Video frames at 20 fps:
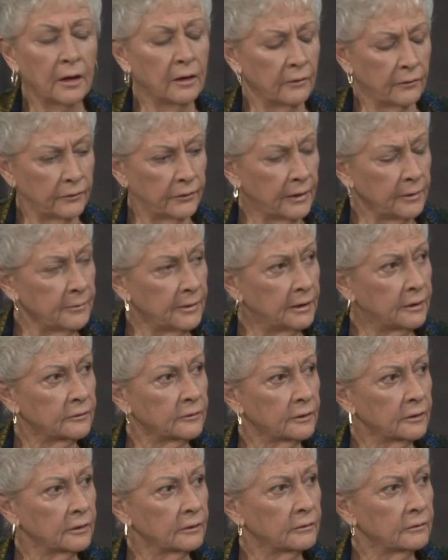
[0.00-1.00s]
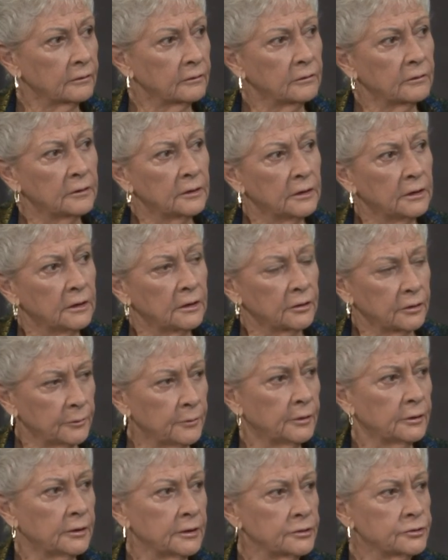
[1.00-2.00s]
they meet at the
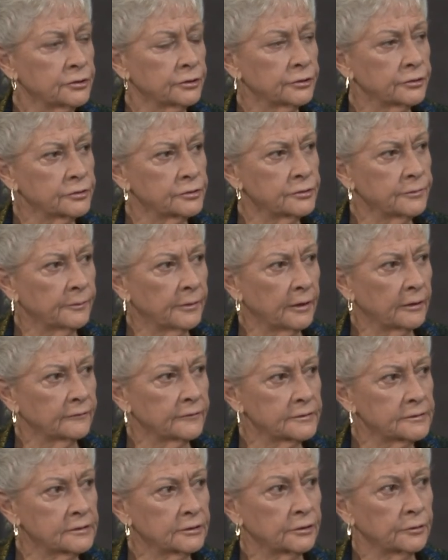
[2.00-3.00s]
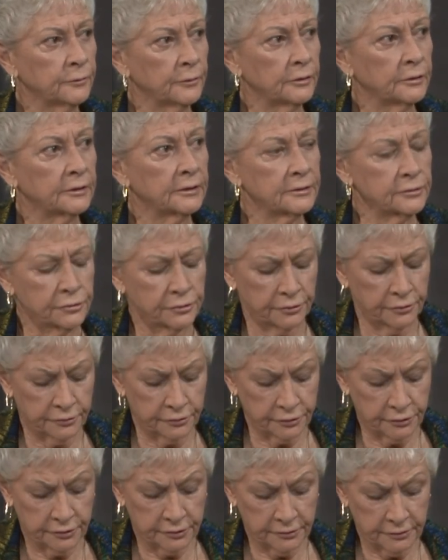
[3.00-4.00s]
Community Church, Bella Vista Community
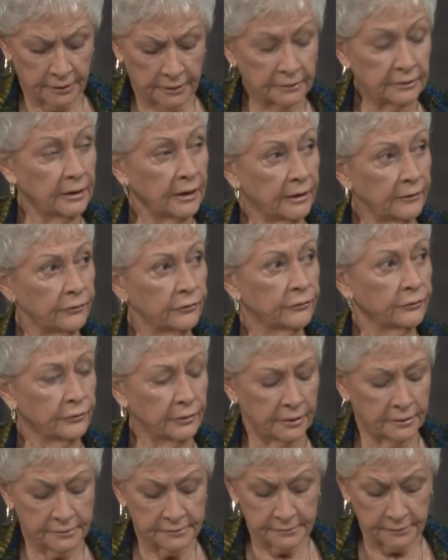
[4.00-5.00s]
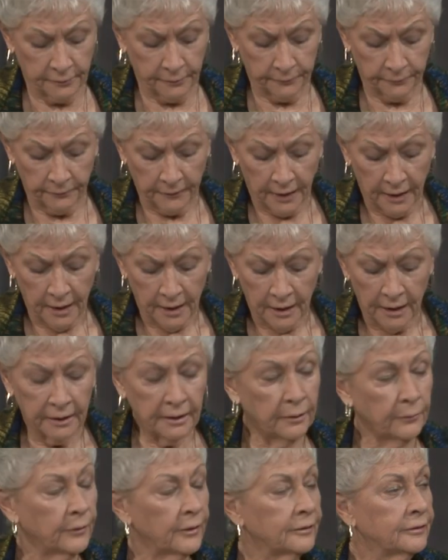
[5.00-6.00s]
Church at 9:30. So
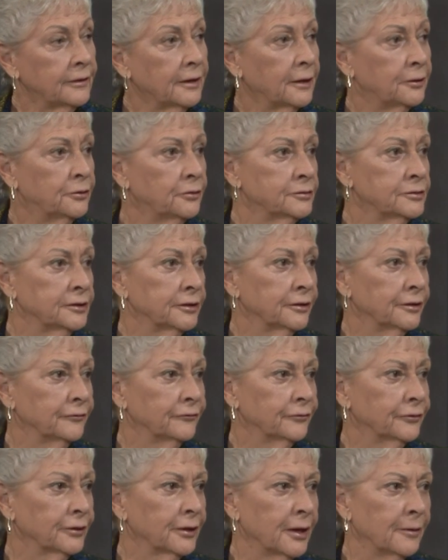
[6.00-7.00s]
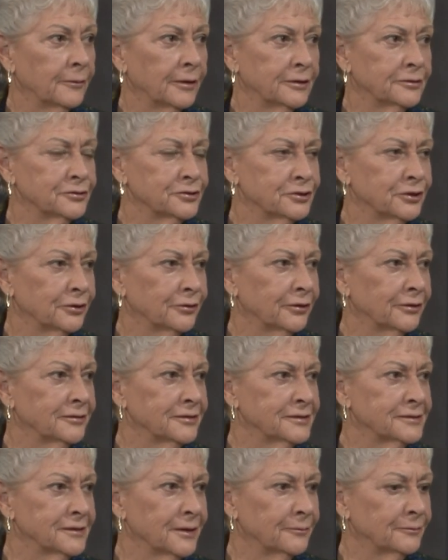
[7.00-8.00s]
anyway, thank you, Terry, for coming and sharing
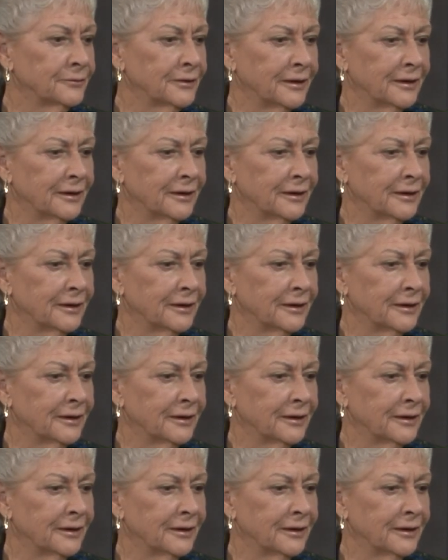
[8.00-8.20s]
this update.